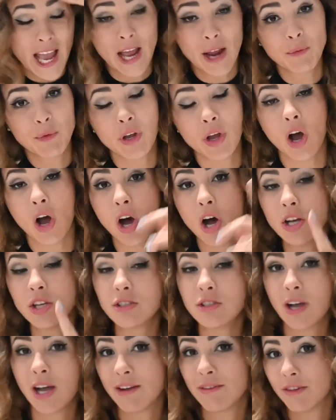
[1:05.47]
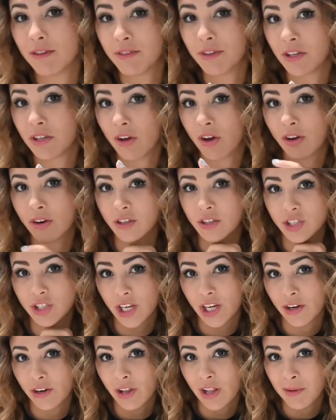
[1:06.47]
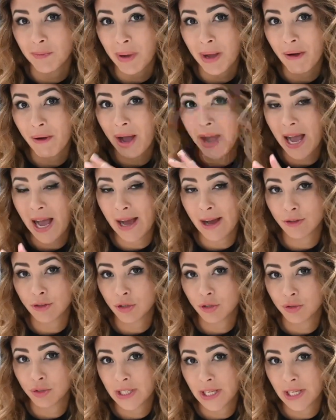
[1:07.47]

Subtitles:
And we also have a video on our channel about how to